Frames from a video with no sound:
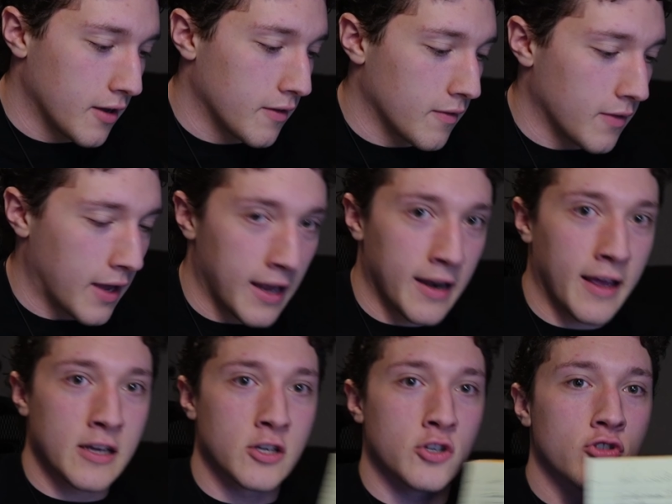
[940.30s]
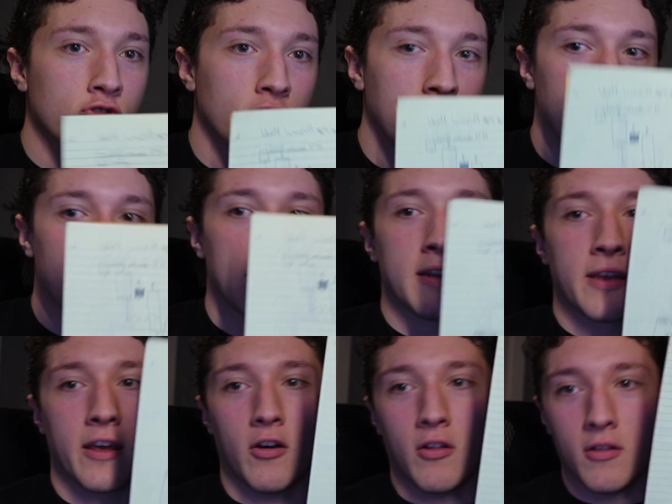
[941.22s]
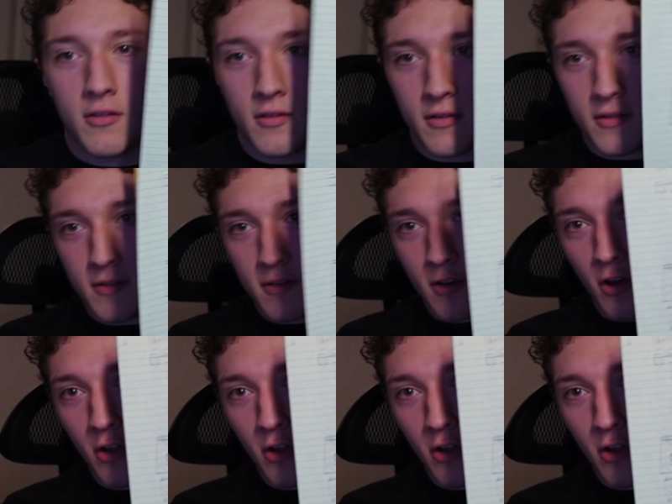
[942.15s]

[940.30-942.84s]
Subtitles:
in extreme detail. All of